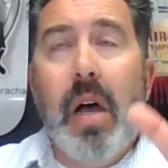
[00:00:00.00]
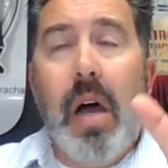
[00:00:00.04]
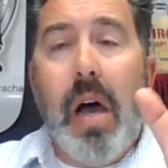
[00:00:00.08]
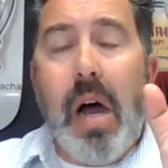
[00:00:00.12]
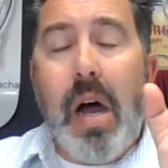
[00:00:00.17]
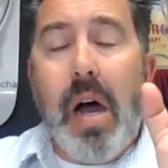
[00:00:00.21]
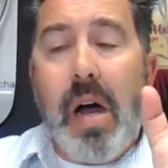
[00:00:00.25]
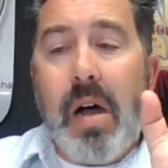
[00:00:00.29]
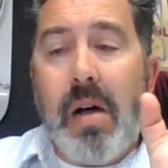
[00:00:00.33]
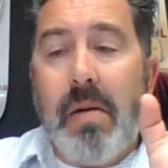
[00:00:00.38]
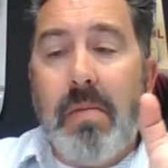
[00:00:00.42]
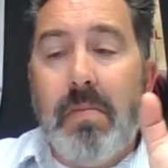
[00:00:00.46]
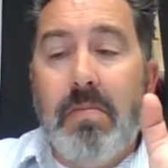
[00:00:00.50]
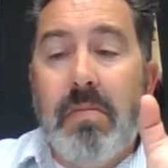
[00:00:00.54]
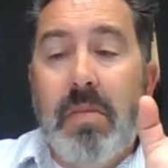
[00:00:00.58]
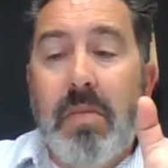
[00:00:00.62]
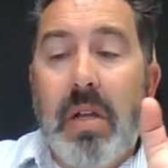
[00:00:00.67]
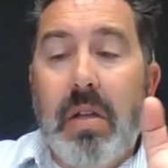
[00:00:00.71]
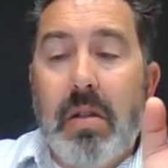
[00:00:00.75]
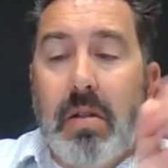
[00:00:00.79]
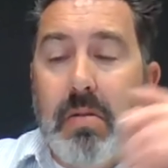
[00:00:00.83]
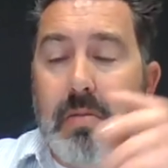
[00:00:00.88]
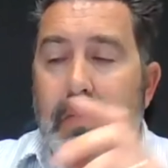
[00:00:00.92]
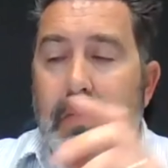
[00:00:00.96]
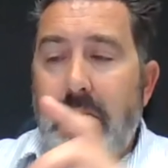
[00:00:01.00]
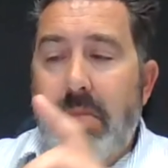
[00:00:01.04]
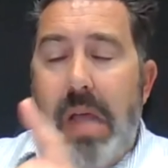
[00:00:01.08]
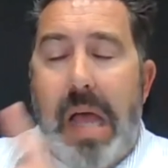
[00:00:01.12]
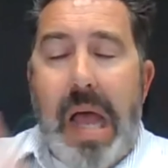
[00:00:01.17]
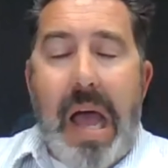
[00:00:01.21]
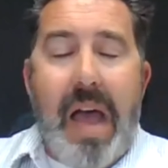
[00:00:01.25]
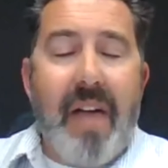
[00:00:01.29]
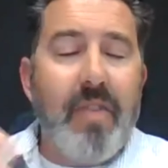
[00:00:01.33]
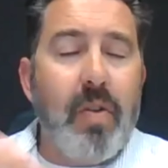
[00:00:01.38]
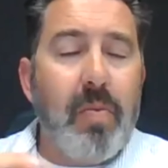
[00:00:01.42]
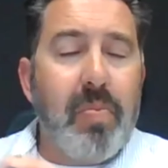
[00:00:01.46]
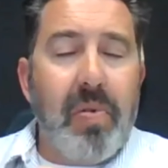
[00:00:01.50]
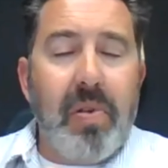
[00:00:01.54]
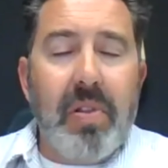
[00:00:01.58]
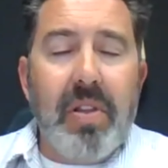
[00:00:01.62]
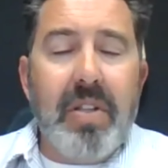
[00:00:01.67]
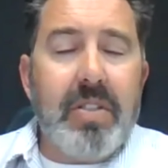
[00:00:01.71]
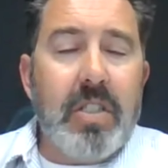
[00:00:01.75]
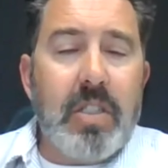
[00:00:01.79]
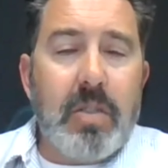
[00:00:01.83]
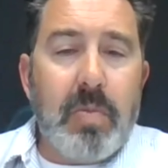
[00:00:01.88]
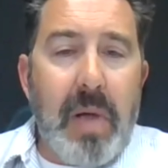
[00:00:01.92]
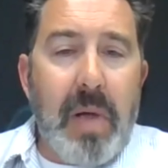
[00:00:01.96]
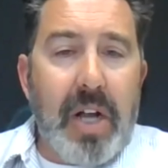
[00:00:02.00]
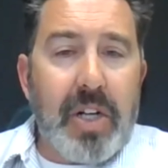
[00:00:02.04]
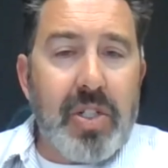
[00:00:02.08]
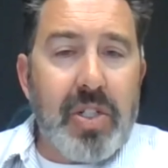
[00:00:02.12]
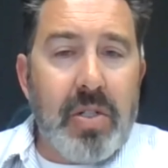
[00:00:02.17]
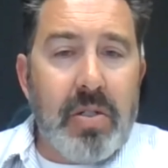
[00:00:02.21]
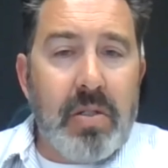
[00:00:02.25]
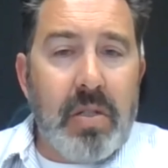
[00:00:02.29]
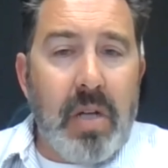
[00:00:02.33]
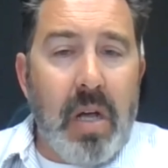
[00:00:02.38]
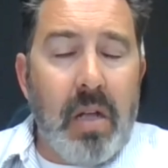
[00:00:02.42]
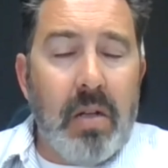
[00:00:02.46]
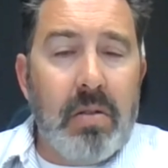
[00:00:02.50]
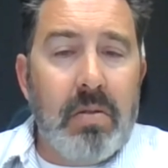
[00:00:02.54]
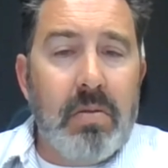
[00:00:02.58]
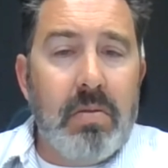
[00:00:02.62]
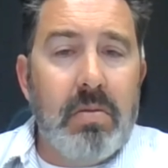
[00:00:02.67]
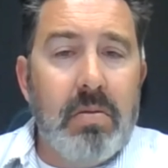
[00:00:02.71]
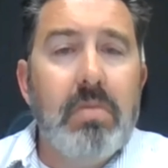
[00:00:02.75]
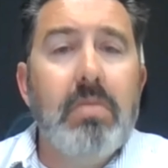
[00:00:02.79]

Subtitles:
Have your pre-list inspection done.